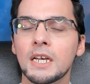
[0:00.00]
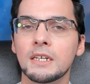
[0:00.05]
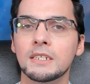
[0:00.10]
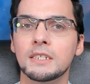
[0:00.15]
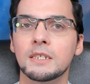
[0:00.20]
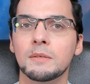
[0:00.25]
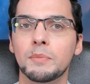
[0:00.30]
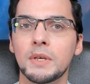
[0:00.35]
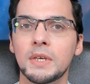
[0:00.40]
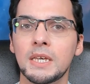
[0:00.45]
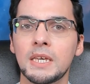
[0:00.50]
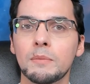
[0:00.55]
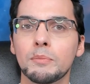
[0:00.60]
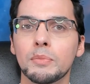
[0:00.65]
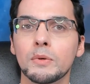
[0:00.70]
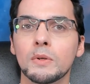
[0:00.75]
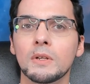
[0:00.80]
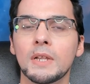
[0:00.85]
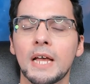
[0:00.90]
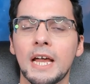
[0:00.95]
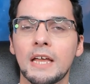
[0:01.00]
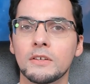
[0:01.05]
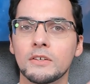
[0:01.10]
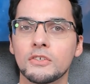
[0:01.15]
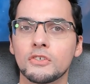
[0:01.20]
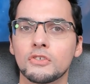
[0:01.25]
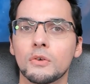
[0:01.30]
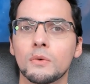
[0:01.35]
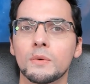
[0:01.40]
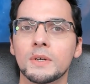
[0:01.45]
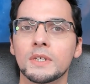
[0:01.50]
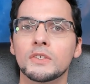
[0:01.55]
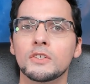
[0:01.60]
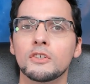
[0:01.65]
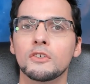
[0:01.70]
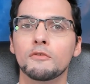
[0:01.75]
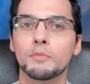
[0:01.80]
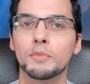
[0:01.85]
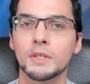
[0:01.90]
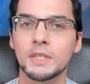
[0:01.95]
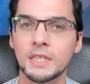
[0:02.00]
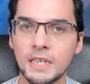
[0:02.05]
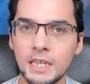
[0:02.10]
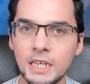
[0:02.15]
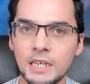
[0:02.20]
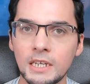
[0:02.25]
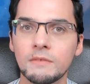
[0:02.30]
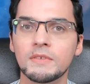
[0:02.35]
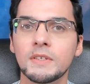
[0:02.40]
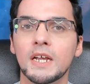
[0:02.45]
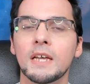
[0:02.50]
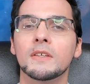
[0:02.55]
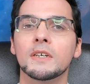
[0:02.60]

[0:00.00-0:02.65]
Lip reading: to people and the stories you've believed and the